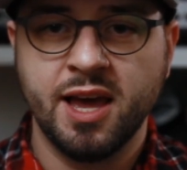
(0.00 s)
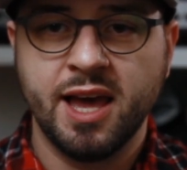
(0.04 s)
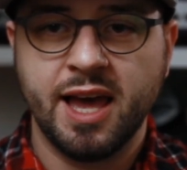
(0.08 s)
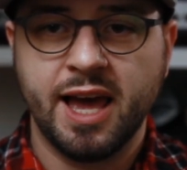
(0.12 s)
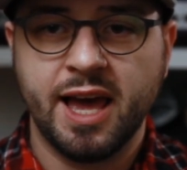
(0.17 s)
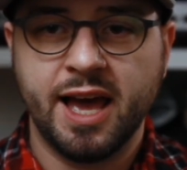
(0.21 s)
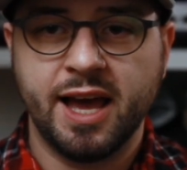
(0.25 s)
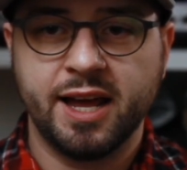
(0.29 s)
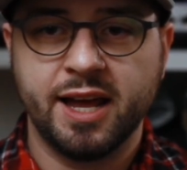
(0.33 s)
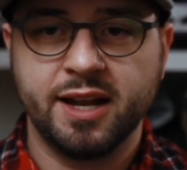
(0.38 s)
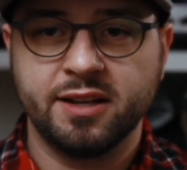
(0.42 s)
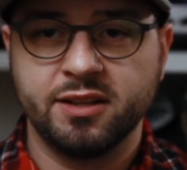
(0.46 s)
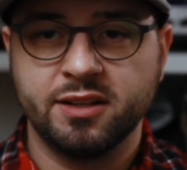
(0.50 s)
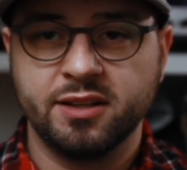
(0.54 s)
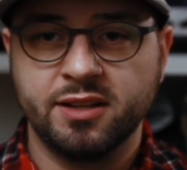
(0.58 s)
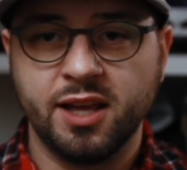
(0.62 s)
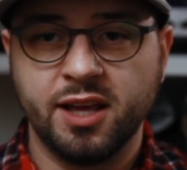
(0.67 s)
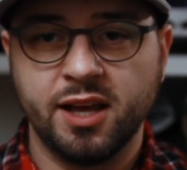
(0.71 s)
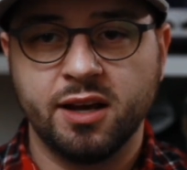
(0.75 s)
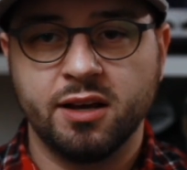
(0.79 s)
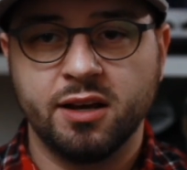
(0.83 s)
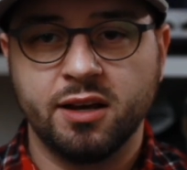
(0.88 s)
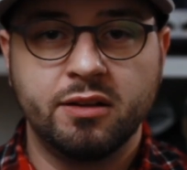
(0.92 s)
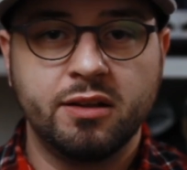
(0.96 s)
And
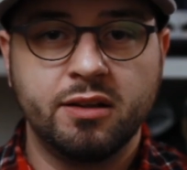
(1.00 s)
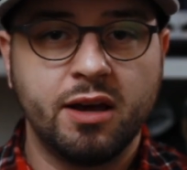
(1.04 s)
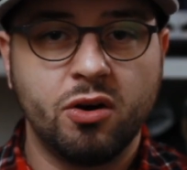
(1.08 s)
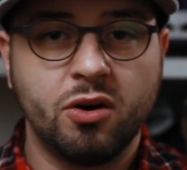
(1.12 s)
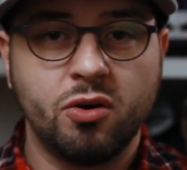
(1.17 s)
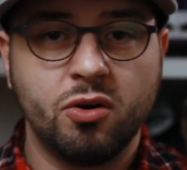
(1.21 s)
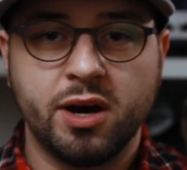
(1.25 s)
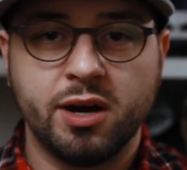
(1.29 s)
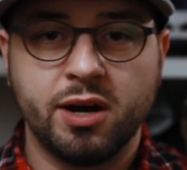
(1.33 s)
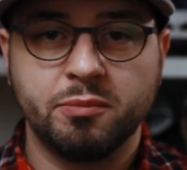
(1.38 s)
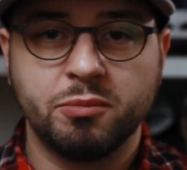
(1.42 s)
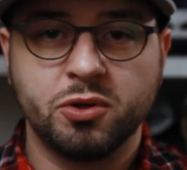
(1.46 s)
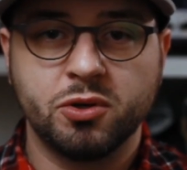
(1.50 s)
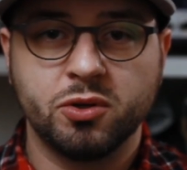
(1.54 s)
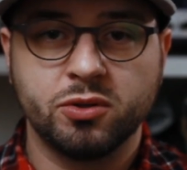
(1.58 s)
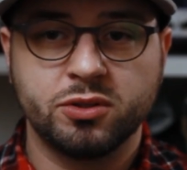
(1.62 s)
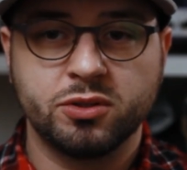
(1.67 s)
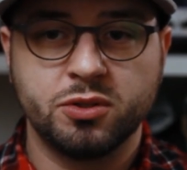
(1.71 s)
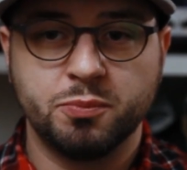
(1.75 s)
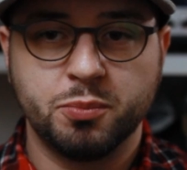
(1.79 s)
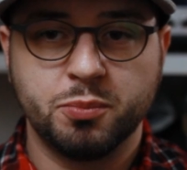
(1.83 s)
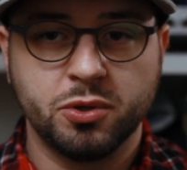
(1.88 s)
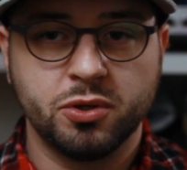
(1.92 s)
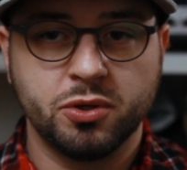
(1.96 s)
yeah, now I'm going
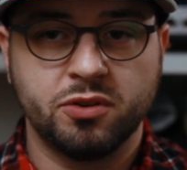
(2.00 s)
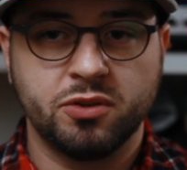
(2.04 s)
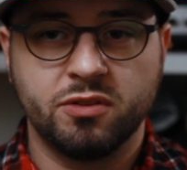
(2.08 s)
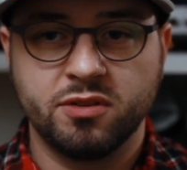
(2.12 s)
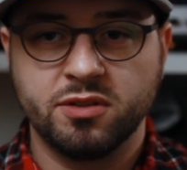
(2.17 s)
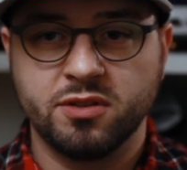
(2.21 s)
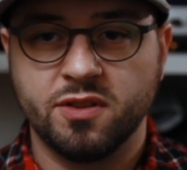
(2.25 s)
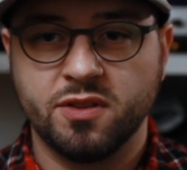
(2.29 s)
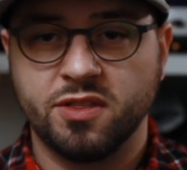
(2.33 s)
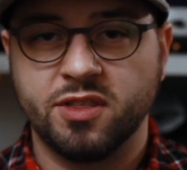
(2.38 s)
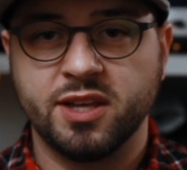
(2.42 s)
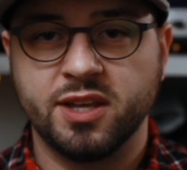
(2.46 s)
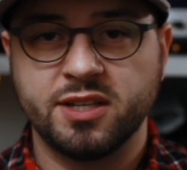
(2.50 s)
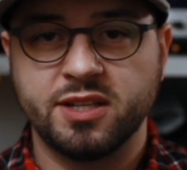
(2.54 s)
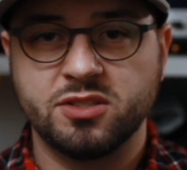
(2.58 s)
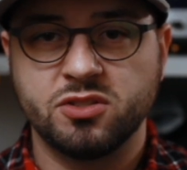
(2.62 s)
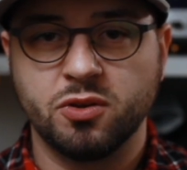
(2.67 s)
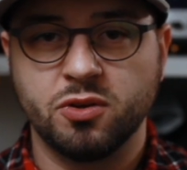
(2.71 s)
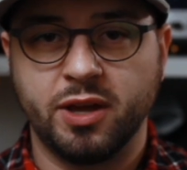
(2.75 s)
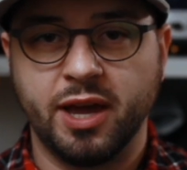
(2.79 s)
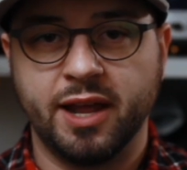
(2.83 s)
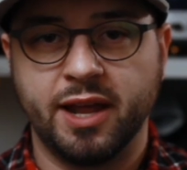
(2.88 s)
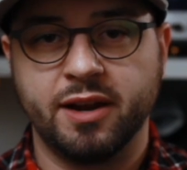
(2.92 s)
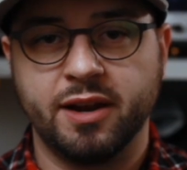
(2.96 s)
to put things
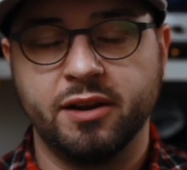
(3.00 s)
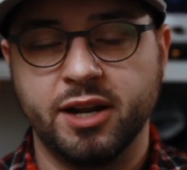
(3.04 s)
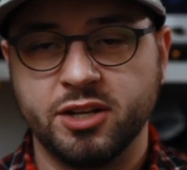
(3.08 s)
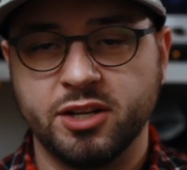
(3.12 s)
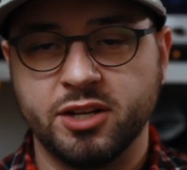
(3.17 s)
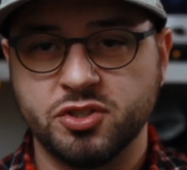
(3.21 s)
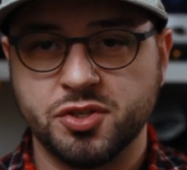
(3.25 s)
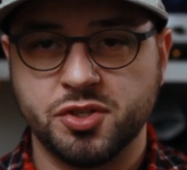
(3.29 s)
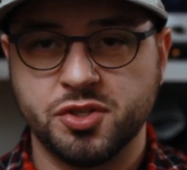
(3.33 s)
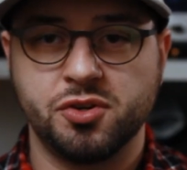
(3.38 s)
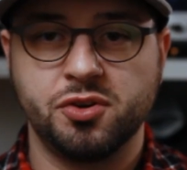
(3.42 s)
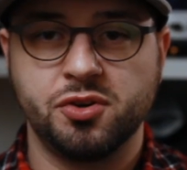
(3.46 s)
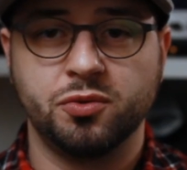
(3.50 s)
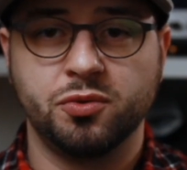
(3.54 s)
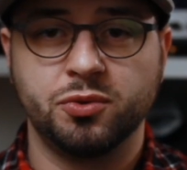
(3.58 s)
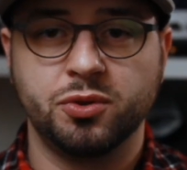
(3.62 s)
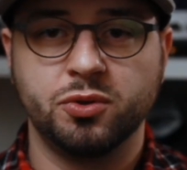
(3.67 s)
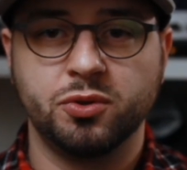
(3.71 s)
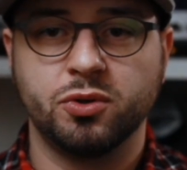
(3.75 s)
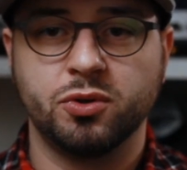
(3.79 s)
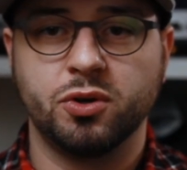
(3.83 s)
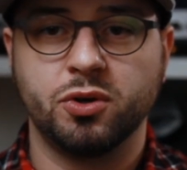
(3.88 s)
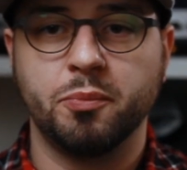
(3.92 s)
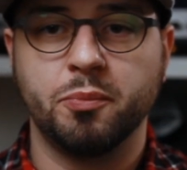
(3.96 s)
together and show
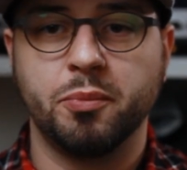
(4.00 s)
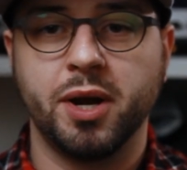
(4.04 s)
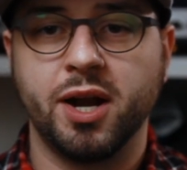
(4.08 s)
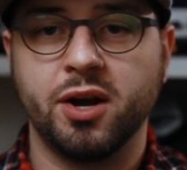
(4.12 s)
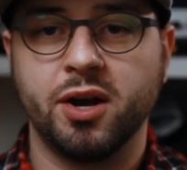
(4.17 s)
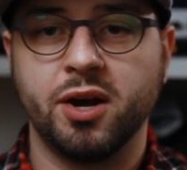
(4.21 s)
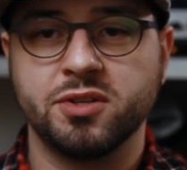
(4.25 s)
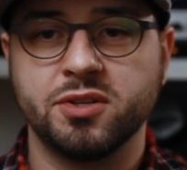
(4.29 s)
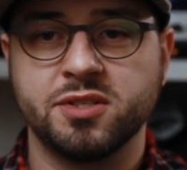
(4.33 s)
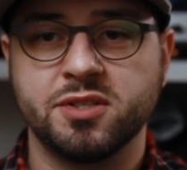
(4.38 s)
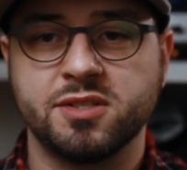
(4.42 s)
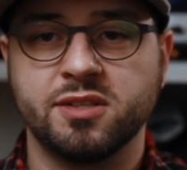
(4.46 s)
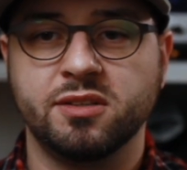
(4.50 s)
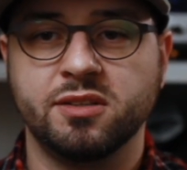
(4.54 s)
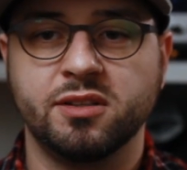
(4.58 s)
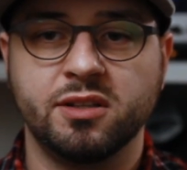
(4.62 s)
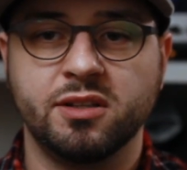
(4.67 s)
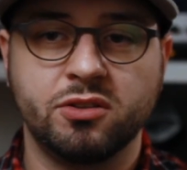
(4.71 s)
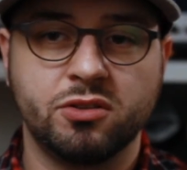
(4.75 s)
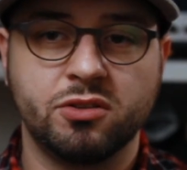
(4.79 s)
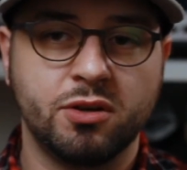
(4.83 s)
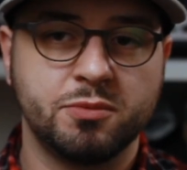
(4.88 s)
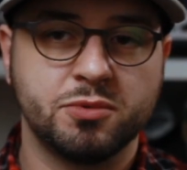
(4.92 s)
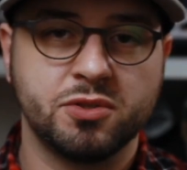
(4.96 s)
you a comparison in
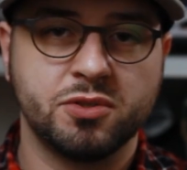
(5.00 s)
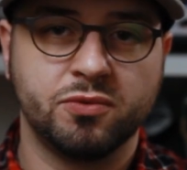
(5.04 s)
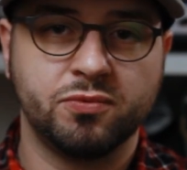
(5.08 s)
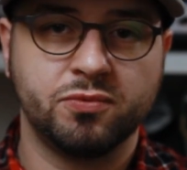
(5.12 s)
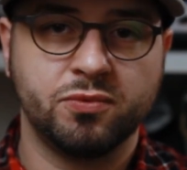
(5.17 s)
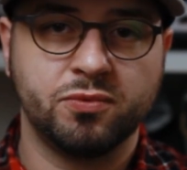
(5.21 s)
terms of,